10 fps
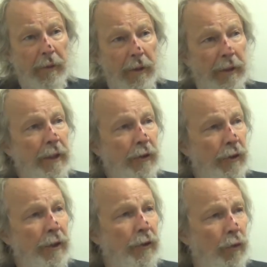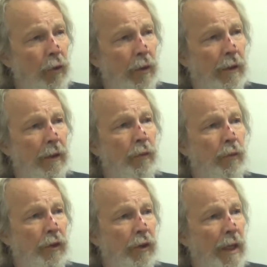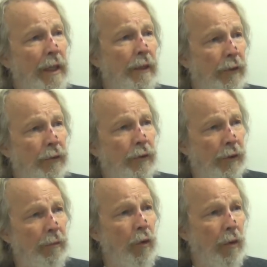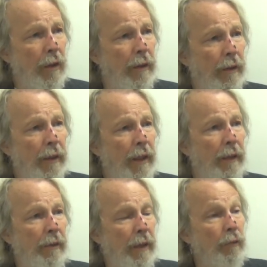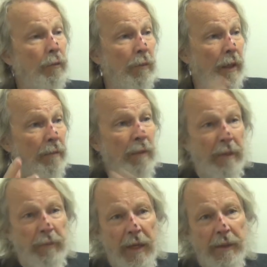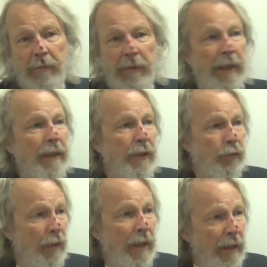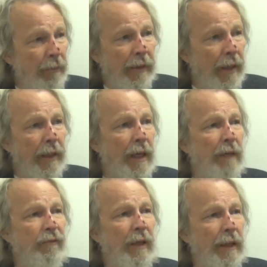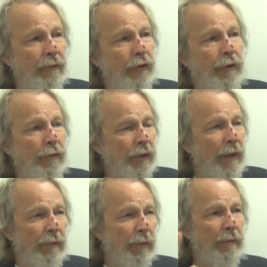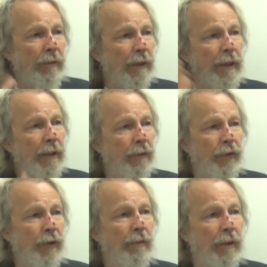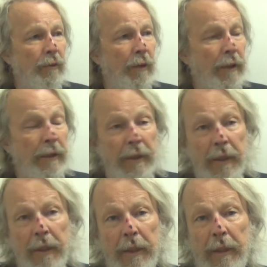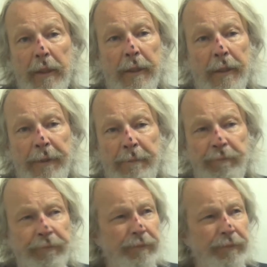on Inslee's order was like Zamora, and and and might possibly, I guess, ride up and down I five and shoot seven people to death or something, right? Um,